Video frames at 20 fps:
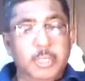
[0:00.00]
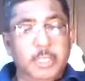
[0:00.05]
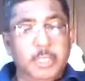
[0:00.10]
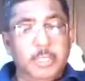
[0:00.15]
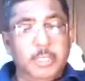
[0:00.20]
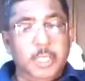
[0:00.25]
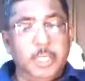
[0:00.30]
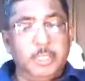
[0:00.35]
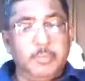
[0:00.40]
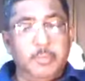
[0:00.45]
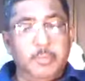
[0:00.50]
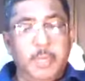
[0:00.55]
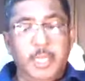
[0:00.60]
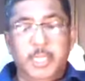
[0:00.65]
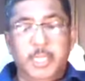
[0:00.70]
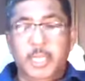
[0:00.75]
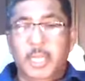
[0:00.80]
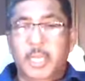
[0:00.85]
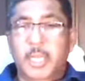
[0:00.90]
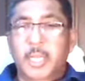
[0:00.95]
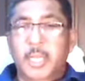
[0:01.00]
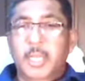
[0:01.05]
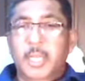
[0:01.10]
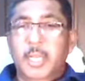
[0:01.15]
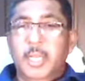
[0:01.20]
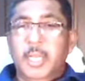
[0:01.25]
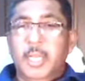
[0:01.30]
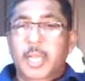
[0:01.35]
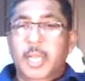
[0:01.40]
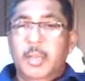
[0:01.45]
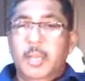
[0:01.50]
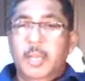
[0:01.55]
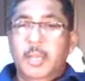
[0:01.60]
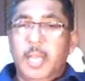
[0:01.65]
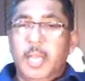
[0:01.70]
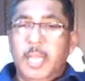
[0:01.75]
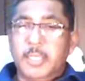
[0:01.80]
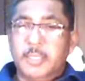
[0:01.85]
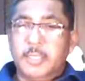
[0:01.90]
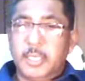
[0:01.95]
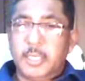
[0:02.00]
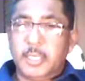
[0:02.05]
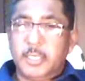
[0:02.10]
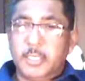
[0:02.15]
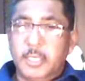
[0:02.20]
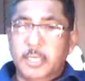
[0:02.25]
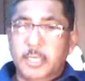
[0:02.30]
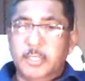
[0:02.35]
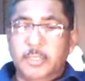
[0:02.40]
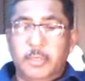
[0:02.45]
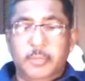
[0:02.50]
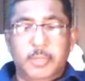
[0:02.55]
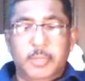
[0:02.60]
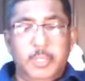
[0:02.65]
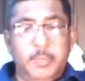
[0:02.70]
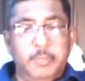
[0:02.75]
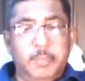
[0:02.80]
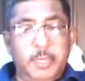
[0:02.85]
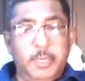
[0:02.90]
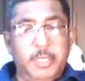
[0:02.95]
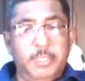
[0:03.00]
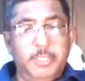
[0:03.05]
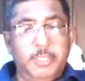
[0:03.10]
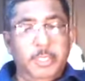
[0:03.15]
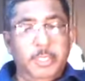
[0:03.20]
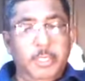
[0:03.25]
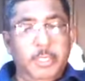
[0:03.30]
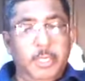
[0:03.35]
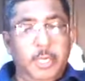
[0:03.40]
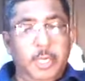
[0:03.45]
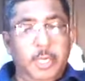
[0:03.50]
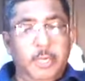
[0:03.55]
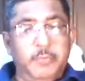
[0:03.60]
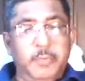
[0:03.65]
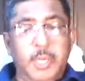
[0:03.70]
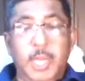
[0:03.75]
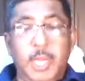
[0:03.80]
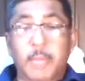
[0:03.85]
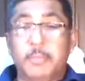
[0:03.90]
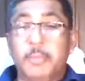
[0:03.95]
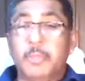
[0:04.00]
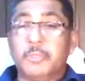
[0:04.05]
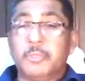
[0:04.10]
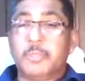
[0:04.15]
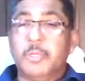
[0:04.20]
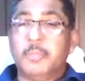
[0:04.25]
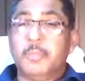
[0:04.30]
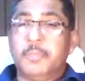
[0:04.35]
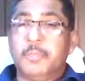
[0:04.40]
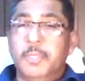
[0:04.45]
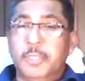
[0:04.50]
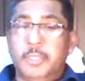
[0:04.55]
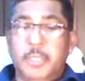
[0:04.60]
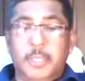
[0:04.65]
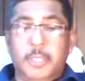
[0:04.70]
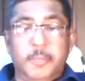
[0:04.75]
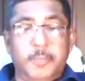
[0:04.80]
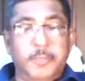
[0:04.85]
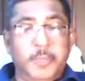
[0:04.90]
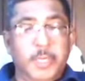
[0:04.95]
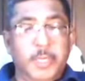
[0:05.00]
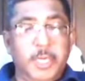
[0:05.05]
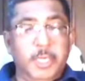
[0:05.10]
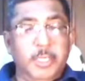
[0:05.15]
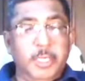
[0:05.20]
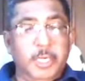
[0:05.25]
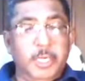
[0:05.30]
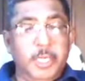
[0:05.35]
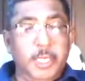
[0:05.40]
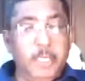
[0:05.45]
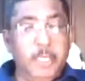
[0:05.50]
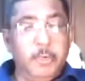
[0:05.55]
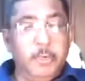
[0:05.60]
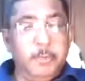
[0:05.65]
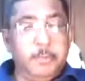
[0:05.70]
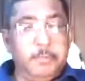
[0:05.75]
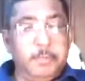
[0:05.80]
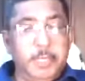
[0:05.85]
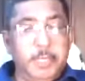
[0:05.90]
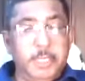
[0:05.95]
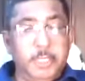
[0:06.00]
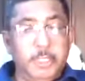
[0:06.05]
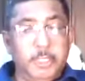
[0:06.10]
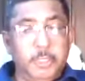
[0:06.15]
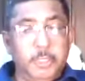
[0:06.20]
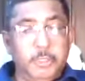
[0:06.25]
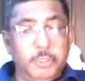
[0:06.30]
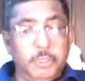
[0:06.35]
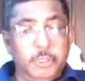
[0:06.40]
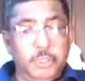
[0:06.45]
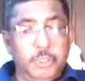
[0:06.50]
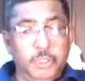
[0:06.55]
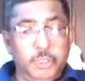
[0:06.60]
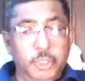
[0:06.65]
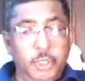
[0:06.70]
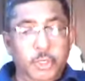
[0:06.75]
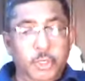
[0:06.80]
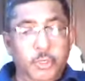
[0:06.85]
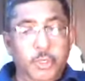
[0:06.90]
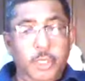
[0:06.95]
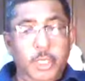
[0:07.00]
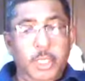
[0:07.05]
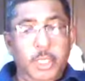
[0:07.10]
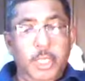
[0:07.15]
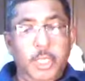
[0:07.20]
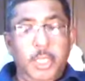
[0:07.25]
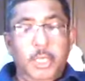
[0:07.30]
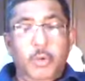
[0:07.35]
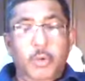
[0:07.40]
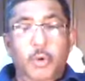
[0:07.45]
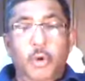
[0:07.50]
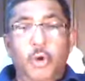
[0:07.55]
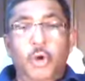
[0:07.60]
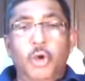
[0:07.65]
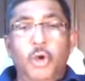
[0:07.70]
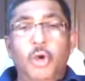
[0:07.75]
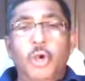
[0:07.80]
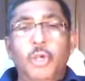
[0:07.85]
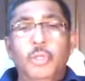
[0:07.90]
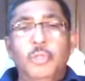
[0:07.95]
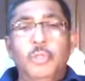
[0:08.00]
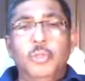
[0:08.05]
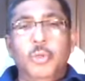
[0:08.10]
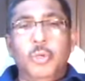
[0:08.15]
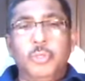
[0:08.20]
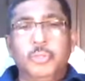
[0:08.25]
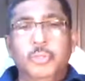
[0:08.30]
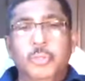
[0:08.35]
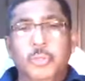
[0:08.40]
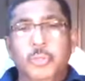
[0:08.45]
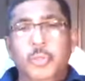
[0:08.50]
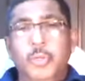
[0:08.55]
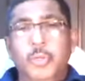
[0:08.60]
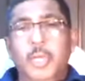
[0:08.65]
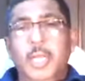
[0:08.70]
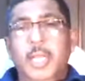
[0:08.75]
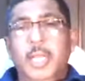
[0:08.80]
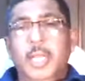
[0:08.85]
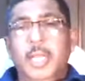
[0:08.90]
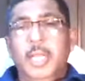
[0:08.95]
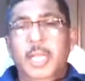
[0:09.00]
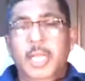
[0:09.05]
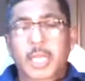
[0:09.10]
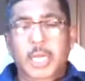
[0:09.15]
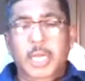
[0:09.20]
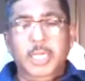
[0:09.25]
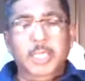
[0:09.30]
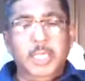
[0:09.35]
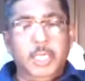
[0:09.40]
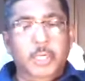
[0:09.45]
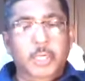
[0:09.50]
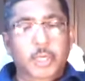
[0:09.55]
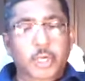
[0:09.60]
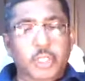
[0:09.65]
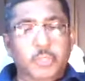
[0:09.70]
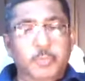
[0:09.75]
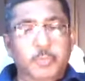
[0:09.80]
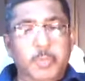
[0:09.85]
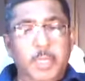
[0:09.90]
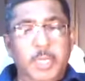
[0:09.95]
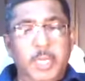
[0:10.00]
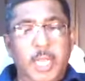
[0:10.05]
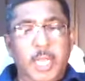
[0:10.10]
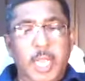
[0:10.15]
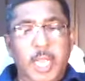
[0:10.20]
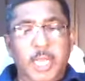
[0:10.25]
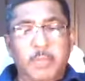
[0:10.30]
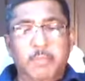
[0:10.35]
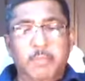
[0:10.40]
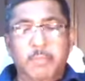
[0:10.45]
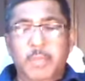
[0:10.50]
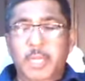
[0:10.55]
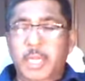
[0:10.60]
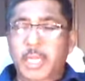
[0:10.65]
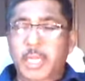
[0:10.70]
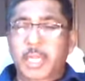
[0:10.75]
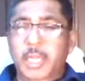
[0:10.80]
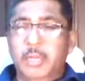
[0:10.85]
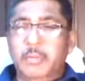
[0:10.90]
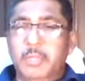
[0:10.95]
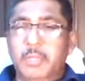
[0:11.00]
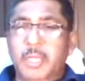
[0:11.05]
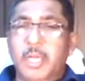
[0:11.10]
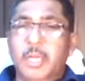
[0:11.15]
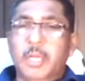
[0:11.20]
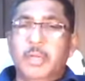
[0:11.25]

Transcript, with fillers: added to the church by the uh, as the result of the apostle Peter in the day of Pentecost. So, all those who heard the gospel and believed